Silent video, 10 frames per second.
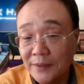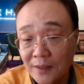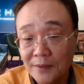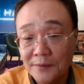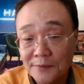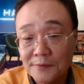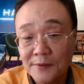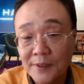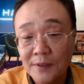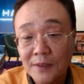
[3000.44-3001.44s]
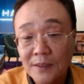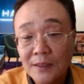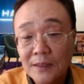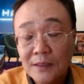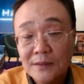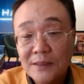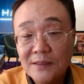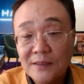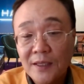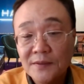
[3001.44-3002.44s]
or not, right?
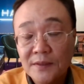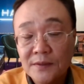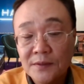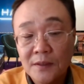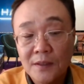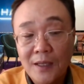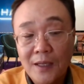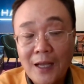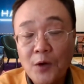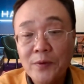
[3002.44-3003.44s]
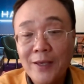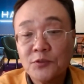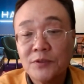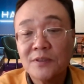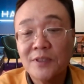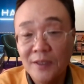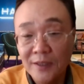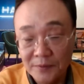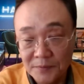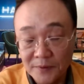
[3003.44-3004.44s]
DTX is uh, how actually
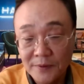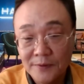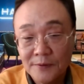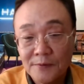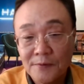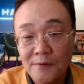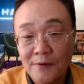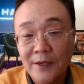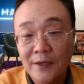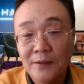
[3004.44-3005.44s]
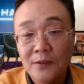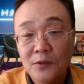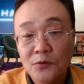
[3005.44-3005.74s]
deliver, right?